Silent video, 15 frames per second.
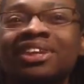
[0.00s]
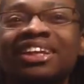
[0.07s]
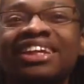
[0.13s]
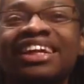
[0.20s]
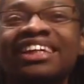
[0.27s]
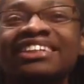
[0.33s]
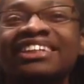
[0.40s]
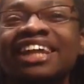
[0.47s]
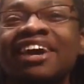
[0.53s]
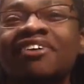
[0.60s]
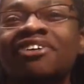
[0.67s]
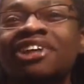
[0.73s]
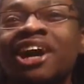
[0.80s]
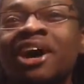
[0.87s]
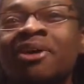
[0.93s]
They snap
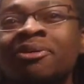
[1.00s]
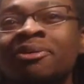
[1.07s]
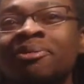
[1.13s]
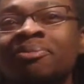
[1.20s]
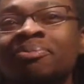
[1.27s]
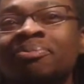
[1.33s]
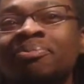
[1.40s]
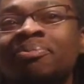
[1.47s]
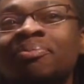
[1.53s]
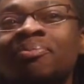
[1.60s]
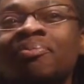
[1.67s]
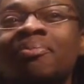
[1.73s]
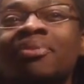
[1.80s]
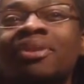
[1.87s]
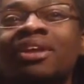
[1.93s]
with that
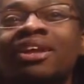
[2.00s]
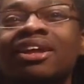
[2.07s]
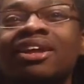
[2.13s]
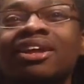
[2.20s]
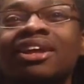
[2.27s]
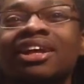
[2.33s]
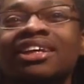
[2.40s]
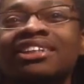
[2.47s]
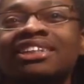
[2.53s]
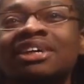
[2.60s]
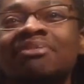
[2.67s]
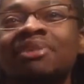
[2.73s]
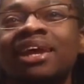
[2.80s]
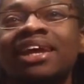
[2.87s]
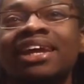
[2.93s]
one. It's
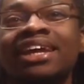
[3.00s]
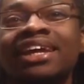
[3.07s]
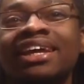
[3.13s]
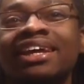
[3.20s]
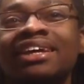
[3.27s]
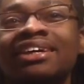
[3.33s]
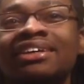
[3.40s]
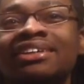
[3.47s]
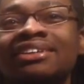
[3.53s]
something that they eat.